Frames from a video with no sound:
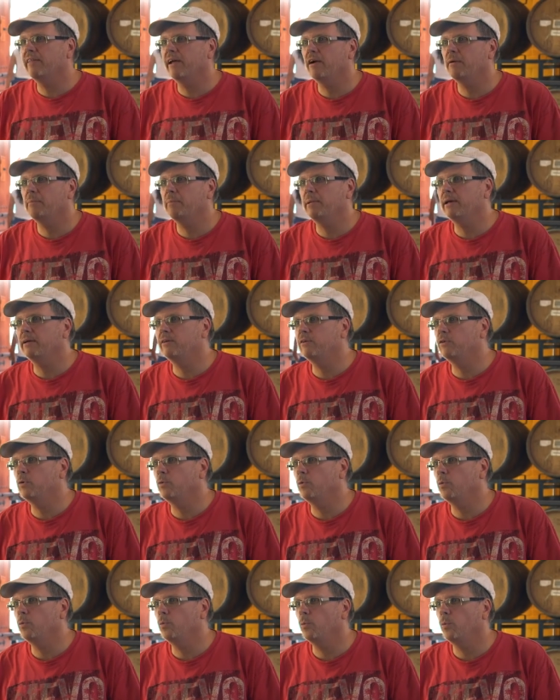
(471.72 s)
therapy
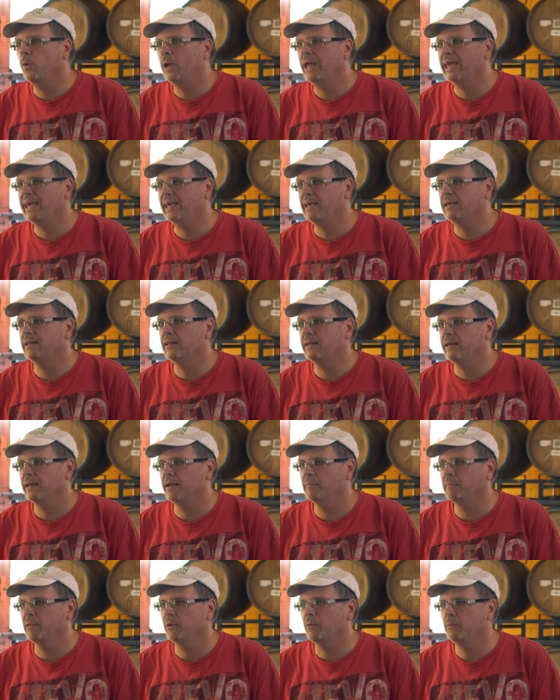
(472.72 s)
to heal
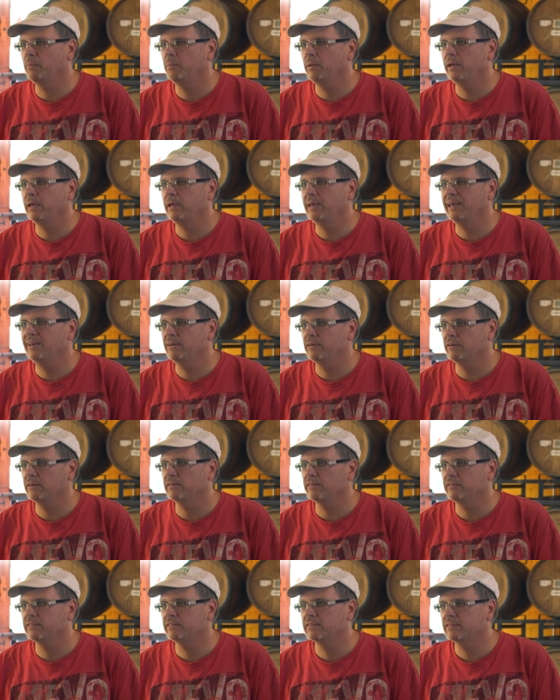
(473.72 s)
him, it would be
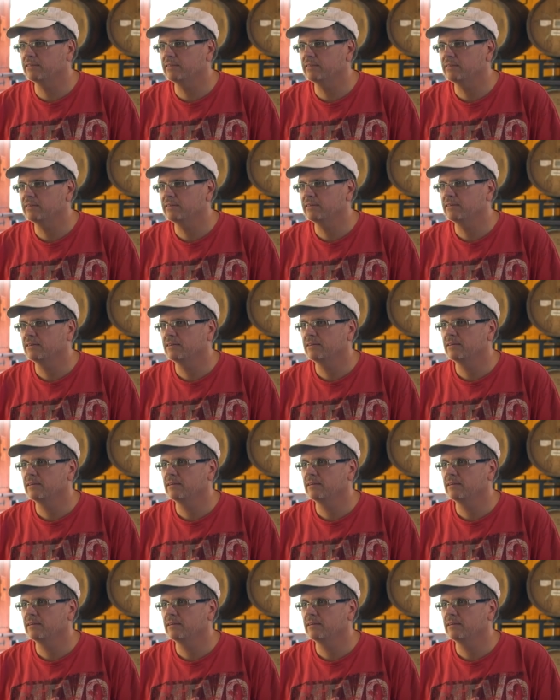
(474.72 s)
years. Mm.